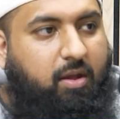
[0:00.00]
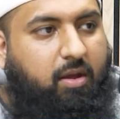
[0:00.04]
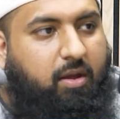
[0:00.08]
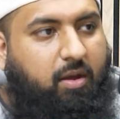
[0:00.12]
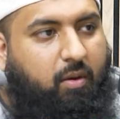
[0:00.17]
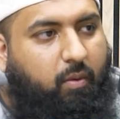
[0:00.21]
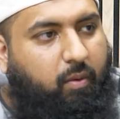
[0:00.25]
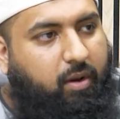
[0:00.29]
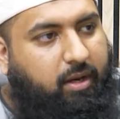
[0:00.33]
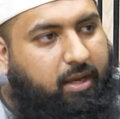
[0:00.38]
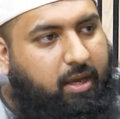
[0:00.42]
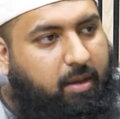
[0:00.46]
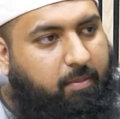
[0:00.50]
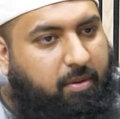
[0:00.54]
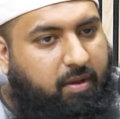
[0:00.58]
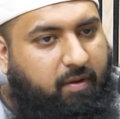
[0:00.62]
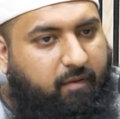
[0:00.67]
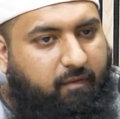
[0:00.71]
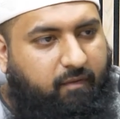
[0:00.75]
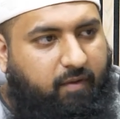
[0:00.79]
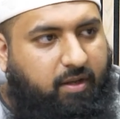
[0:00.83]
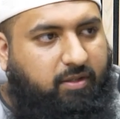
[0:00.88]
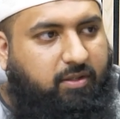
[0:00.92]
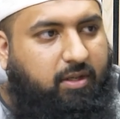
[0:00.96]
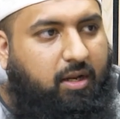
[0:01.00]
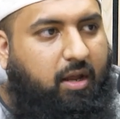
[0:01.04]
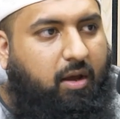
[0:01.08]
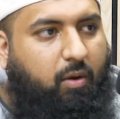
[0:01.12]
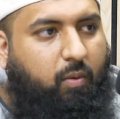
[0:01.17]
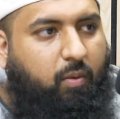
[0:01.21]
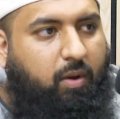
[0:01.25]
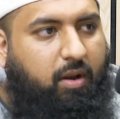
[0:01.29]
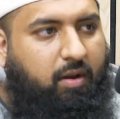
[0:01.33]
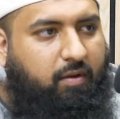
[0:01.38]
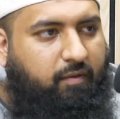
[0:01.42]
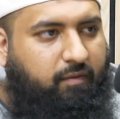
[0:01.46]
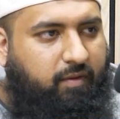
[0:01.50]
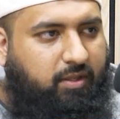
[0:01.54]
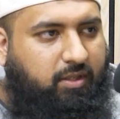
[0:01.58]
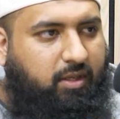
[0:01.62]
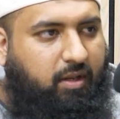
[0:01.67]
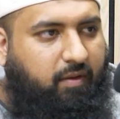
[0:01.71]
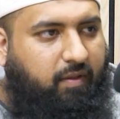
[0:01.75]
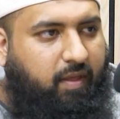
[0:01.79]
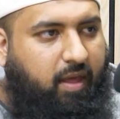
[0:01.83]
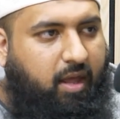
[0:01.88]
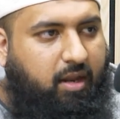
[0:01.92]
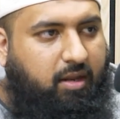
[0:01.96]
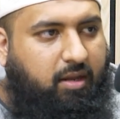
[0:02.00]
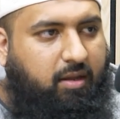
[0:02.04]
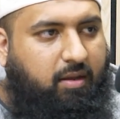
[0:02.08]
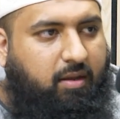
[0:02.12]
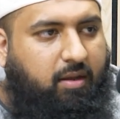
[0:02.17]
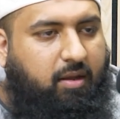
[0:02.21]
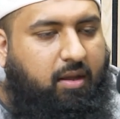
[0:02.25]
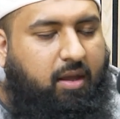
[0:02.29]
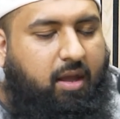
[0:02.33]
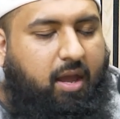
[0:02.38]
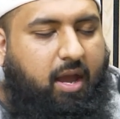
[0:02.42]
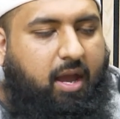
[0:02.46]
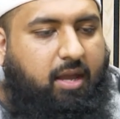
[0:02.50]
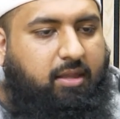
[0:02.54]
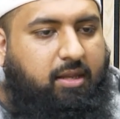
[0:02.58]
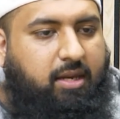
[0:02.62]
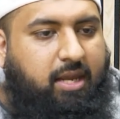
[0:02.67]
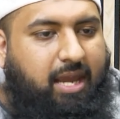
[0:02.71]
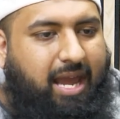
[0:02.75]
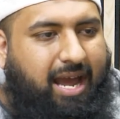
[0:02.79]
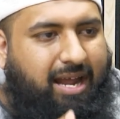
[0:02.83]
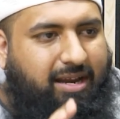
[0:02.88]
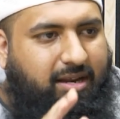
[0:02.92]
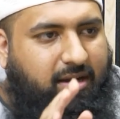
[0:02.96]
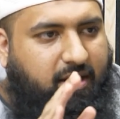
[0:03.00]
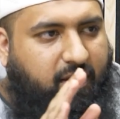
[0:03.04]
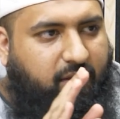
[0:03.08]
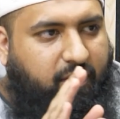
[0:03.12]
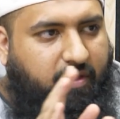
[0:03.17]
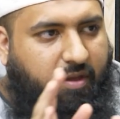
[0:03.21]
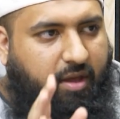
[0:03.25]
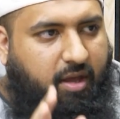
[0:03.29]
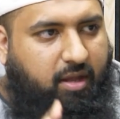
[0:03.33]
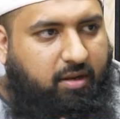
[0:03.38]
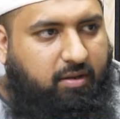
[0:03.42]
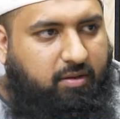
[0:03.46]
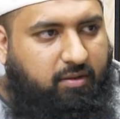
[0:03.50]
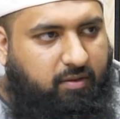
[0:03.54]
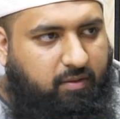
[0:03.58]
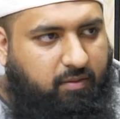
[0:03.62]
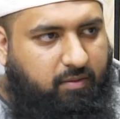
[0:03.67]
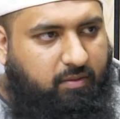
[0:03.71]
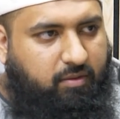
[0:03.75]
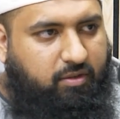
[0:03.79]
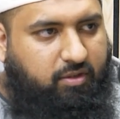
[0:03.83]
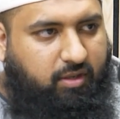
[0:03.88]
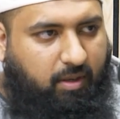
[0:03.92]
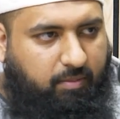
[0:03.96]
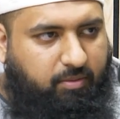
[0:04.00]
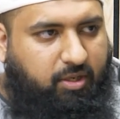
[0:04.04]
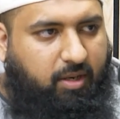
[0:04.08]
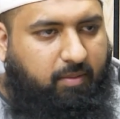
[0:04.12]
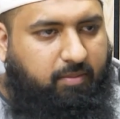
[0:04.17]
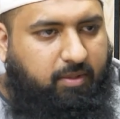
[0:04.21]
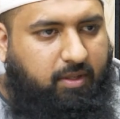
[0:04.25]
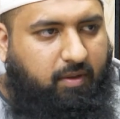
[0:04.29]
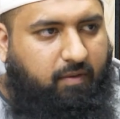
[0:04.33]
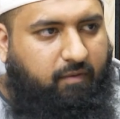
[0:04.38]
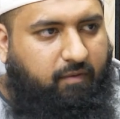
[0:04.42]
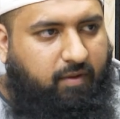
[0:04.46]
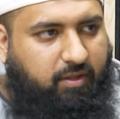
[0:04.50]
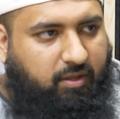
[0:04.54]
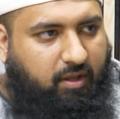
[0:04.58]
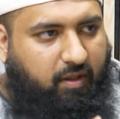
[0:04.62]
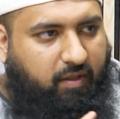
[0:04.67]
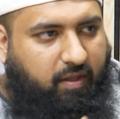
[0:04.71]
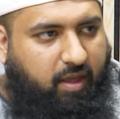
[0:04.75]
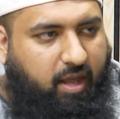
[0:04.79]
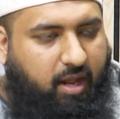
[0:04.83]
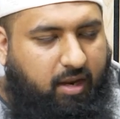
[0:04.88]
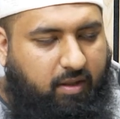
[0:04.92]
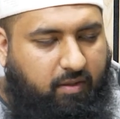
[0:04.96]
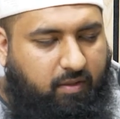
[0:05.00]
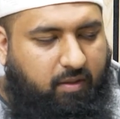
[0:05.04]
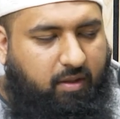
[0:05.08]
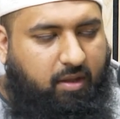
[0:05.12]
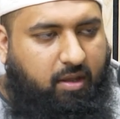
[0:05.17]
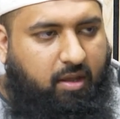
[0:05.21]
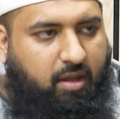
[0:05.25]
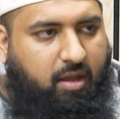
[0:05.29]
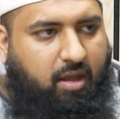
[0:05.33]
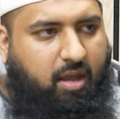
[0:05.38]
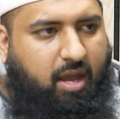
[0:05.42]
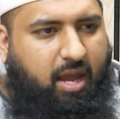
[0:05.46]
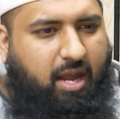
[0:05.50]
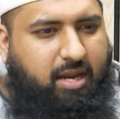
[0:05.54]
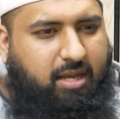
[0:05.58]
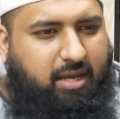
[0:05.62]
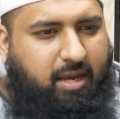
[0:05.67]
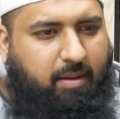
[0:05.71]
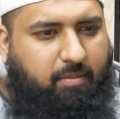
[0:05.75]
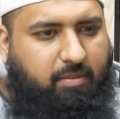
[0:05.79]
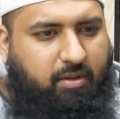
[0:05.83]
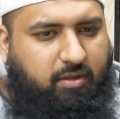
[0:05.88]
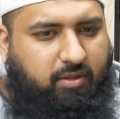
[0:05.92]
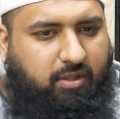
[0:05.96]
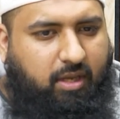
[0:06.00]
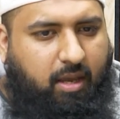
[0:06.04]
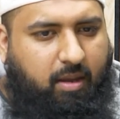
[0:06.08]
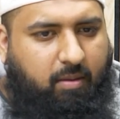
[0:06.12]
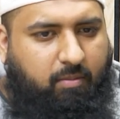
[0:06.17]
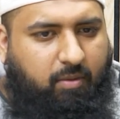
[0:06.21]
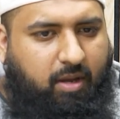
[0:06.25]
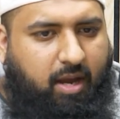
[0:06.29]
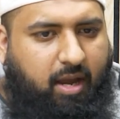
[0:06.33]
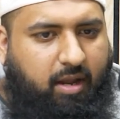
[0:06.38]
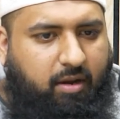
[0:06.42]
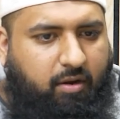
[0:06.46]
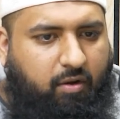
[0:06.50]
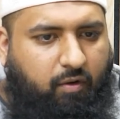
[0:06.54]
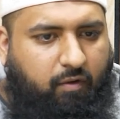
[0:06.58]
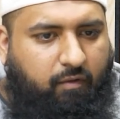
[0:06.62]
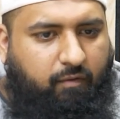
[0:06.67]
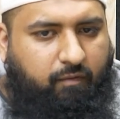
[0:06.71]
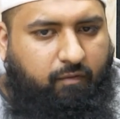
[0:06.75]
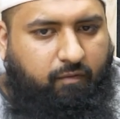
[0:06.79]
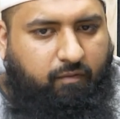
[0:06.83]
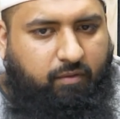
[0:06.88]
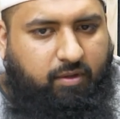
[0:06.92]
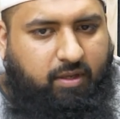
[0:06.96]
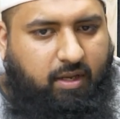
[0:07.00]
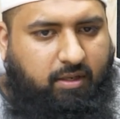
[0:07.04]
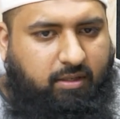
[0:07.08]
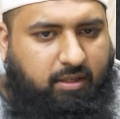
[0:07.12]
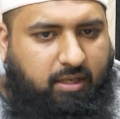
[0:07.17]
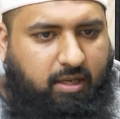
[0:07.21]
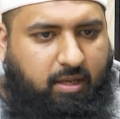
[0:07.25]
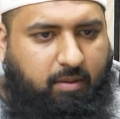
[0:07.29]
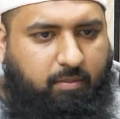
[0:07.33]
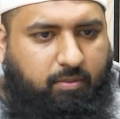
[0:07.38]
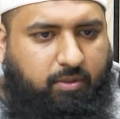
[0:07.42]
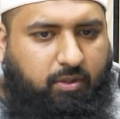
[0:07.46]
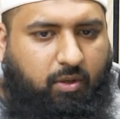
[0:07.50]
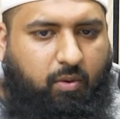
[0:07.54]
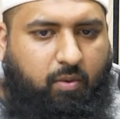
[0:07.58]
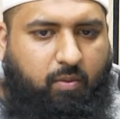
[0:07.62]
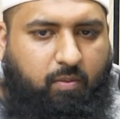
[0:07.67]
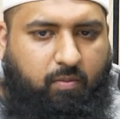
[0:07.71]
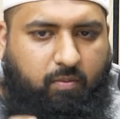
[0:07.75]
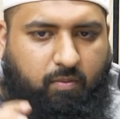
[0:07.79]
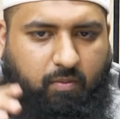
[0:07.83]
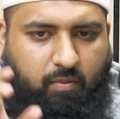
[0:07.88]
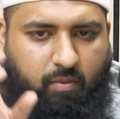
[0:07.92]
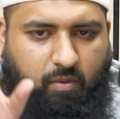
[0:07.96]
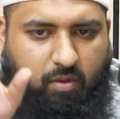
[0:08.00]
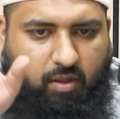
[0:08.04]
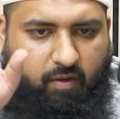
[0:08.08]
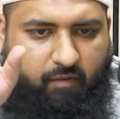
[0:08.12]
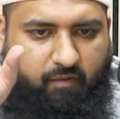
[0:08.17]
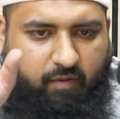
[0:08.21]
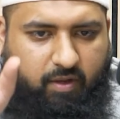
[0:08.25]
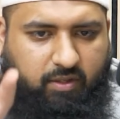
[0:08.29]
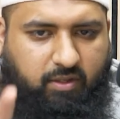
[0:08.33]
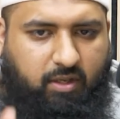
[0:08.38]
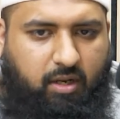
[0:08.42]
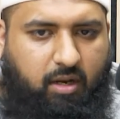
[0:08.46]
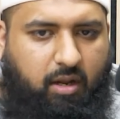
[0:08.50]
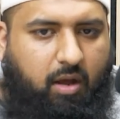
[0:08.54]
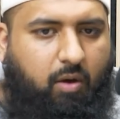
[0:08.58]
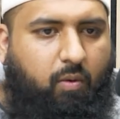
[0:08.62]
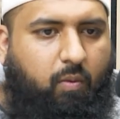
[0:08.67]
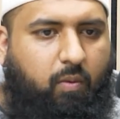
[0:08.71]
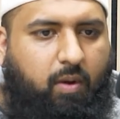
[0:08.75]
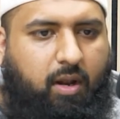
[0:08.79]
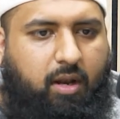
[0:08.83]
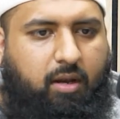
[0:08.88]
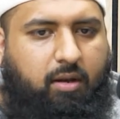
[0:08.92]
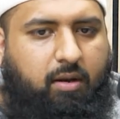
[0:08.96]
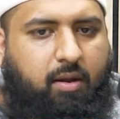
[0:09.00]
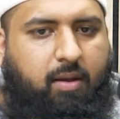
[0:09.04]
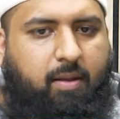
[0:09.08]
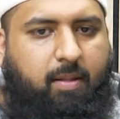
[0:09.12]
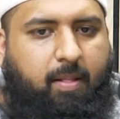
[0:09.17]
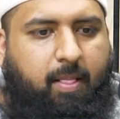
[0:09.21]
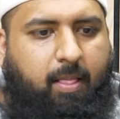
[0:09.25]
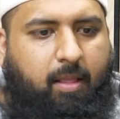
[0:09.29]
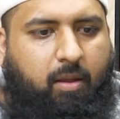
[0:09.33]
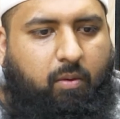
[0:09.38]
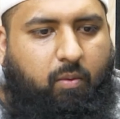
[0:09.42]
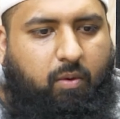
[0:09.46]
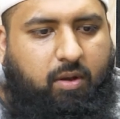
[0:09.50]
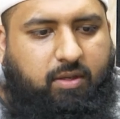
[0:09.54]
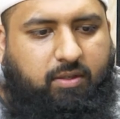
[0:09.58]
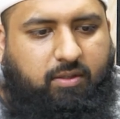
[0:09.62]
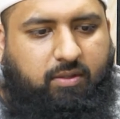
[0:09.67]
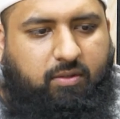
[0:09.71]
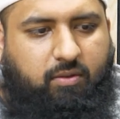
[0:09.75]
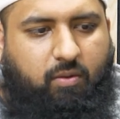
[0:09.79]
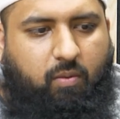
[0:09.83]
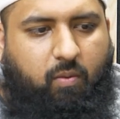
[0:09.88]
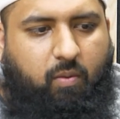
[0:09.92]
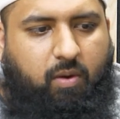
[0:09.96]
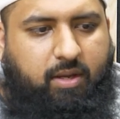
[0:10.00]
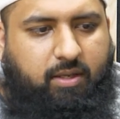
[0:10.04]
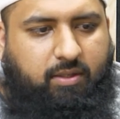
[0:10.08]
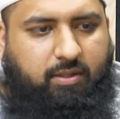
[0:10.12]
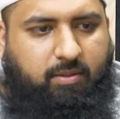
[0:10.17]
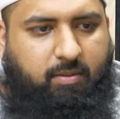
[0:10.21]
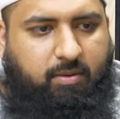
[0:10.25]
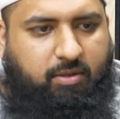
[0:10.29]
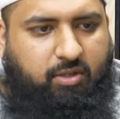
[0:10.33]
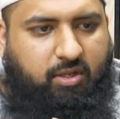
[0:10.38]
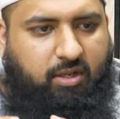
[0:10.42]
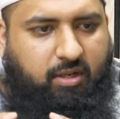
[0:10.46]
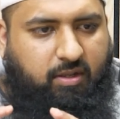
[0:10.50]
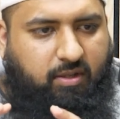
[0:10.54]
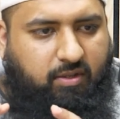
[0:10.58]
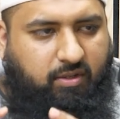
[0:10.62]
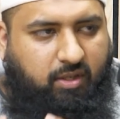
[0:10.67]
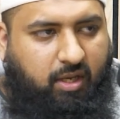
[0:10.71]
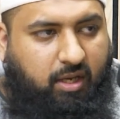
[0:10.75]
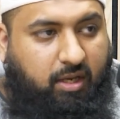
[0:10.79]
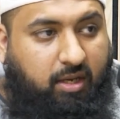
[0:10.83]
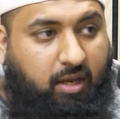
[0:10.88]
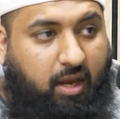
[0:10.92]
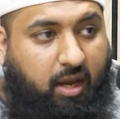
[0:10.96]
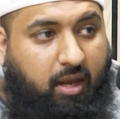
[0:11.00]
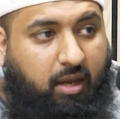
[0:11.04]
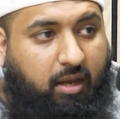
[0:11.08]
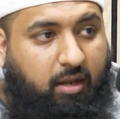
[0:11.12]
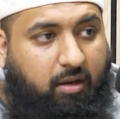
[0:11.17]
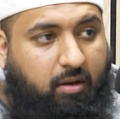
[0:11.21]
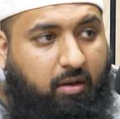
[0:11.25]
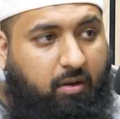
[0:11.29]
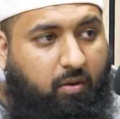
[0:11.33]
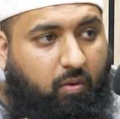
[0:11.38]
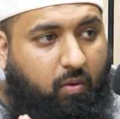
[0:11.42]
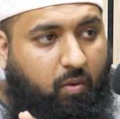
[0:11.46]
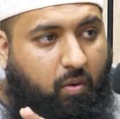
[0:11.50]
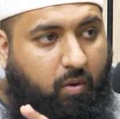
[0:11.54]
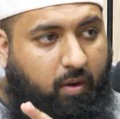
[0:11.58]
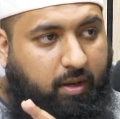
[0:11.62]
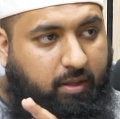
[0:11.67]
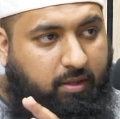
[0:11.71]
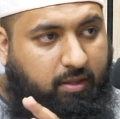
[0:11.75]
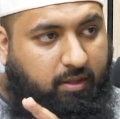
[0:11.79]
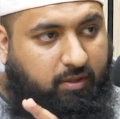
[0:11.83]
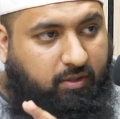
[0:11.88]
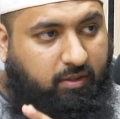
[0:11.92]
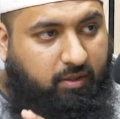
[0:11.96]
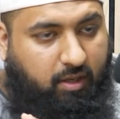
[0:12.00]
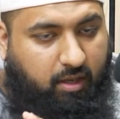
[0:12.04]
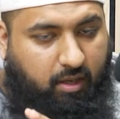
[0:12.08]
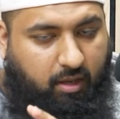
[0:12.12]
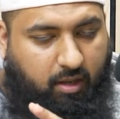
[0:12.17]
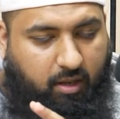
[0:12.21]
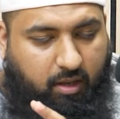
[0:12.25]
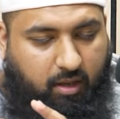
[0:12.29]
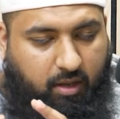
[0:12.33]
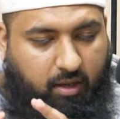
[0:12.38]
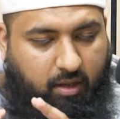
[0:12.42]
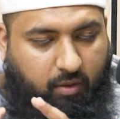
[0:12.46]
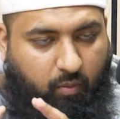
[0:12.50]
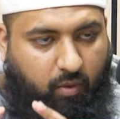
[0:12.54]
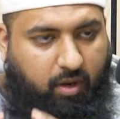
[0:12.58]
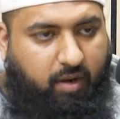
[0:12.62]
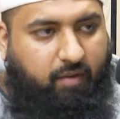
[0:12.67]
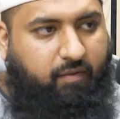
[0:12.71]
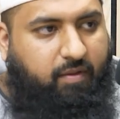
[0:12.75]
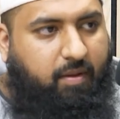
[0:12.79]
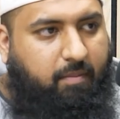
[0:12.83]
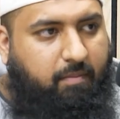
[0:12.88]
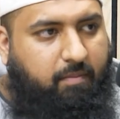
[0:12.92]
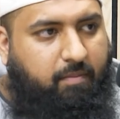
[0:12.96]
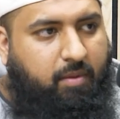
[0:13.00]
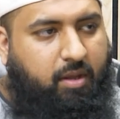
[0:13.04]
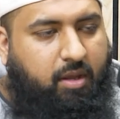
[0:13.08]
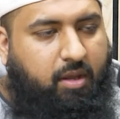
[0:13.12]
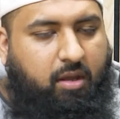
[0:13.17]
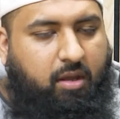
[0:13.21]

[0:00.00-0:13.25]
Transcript: We'll keep it Fasl Awwal, Fasl Thani. And then he added a third subchapter, Fasl Thalith. And he kept the same kind of tartib. So the Fasl Awwal was what is mentioned in the Sahihain or in one of them.